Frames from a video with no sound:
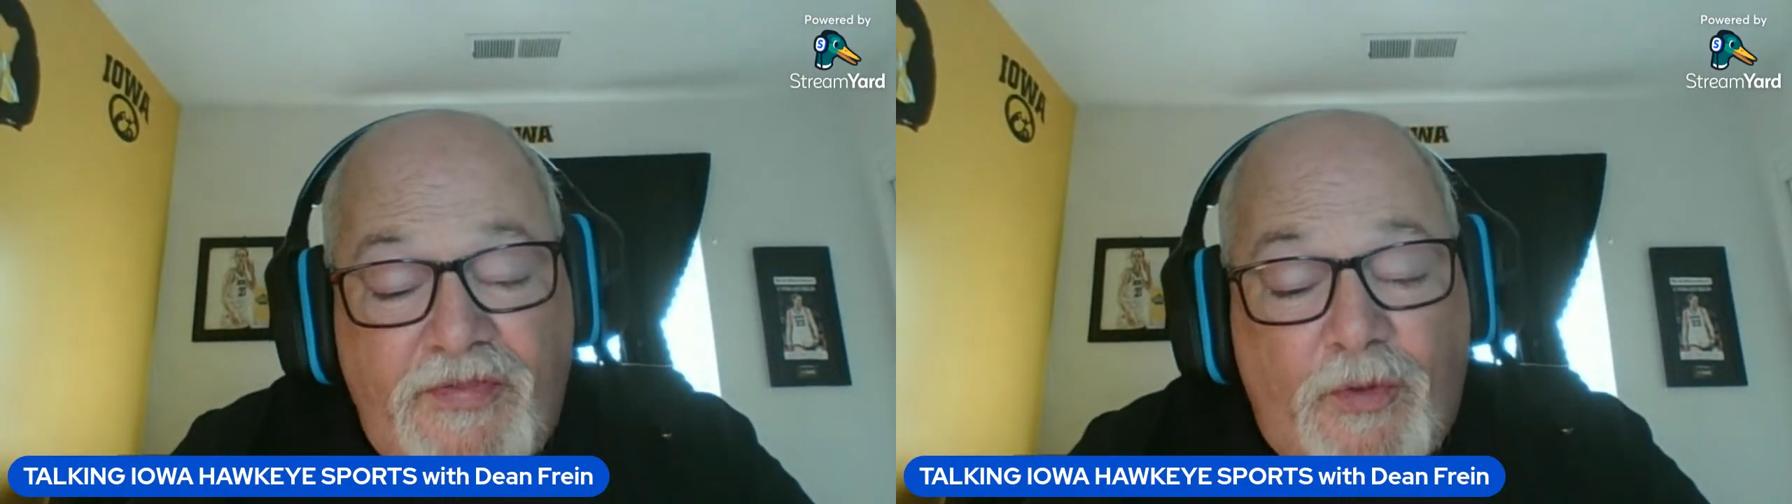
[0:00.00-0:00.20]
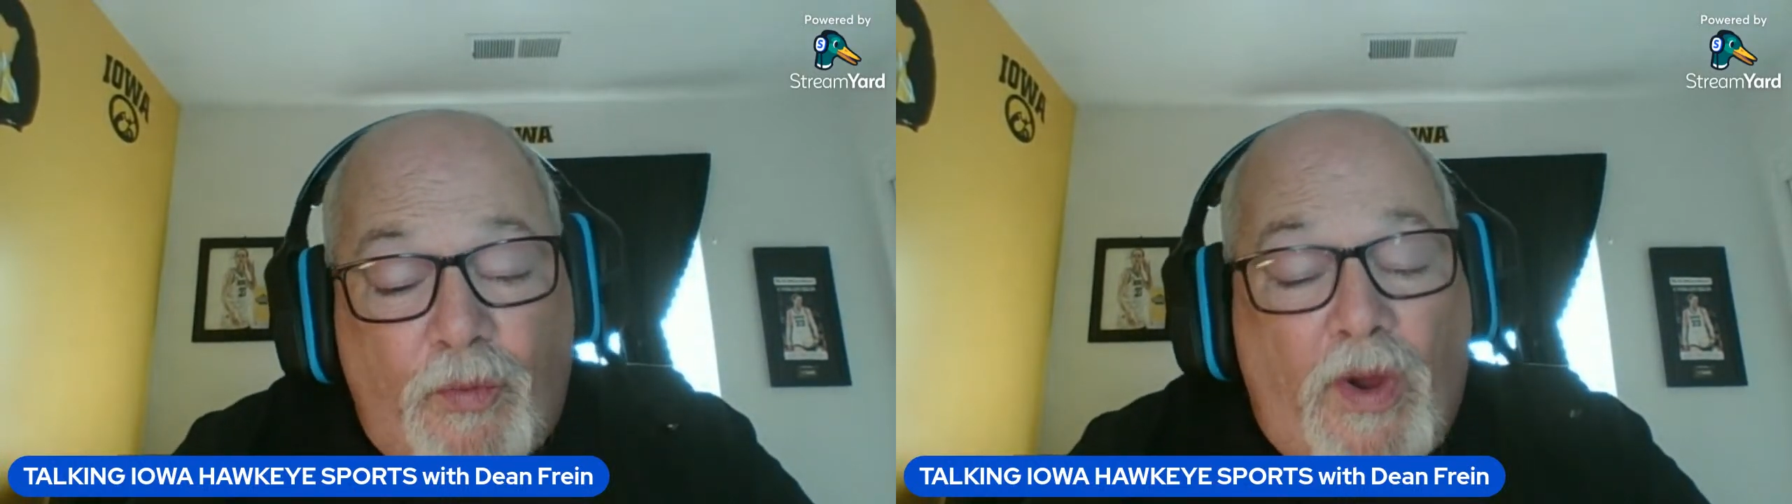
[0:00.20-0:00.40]

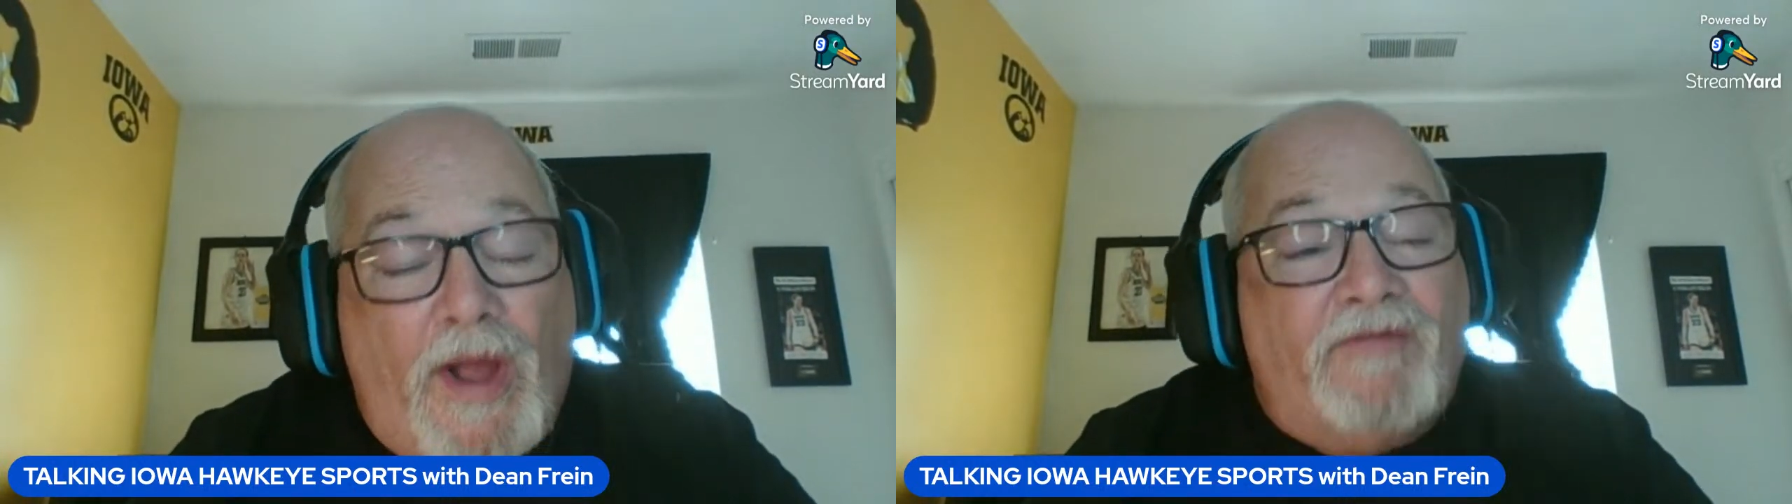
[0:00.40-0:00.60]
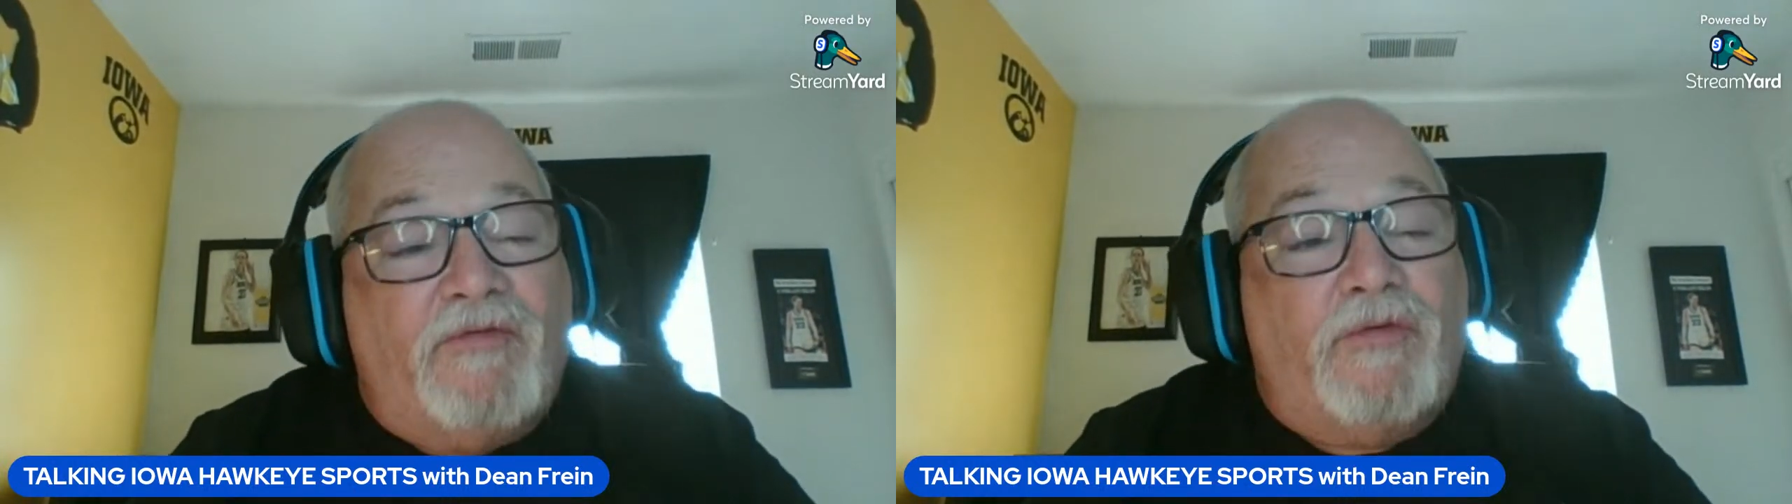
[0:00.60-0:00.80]
the
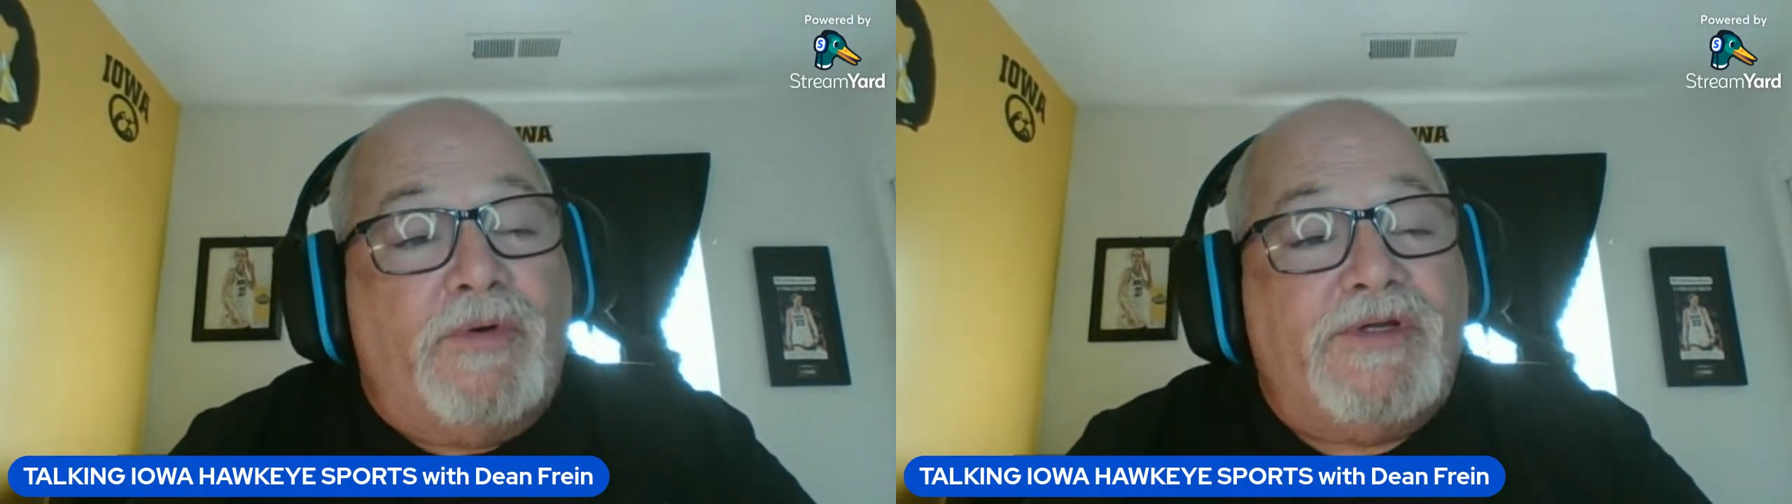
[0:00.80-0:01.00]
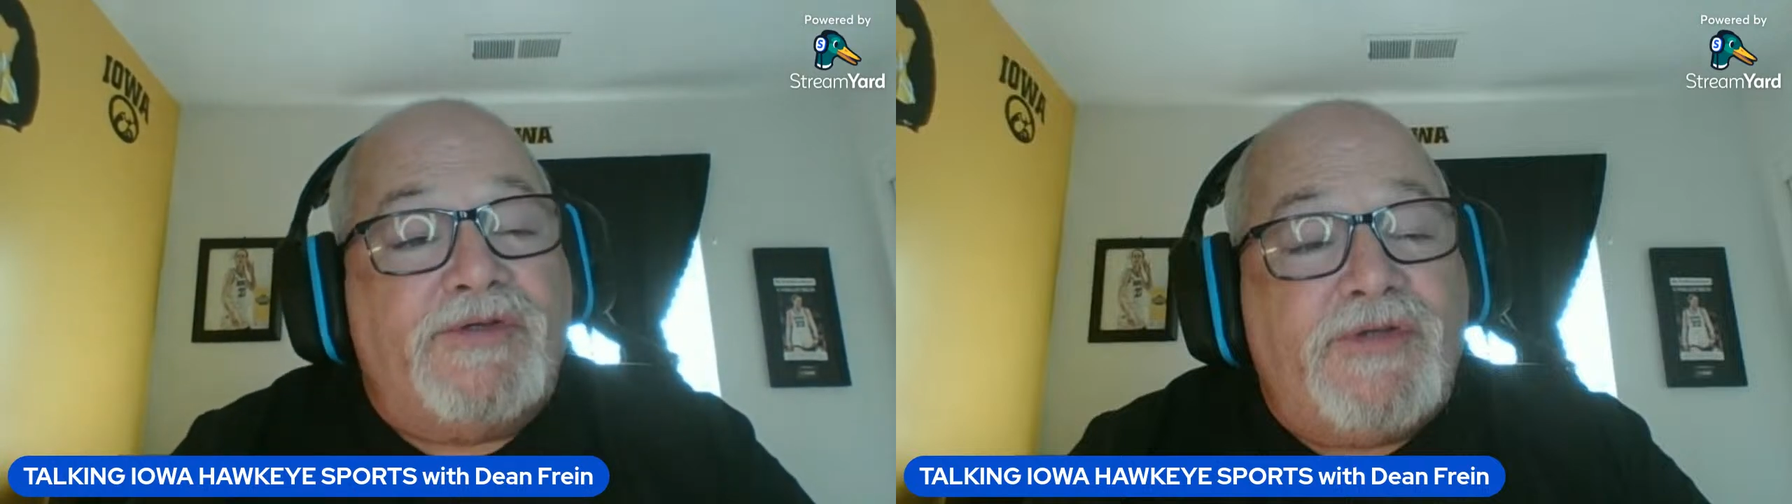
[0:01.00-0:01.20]

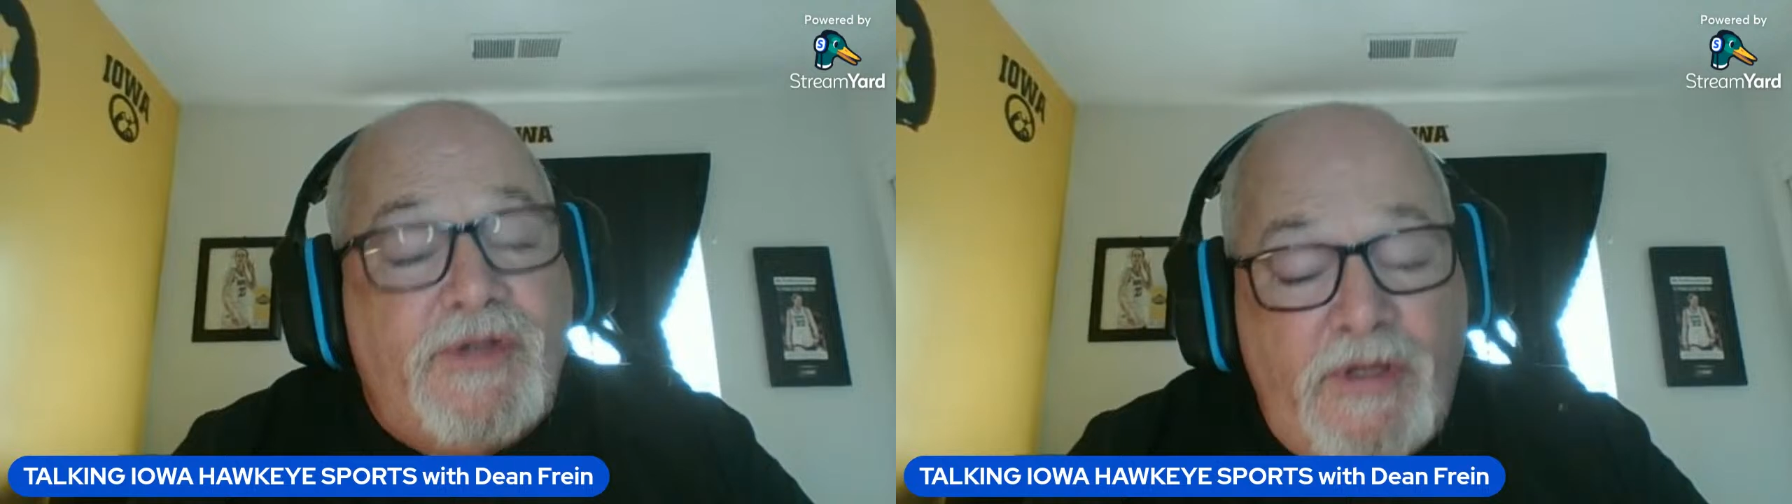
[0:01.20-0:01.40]
rivalries.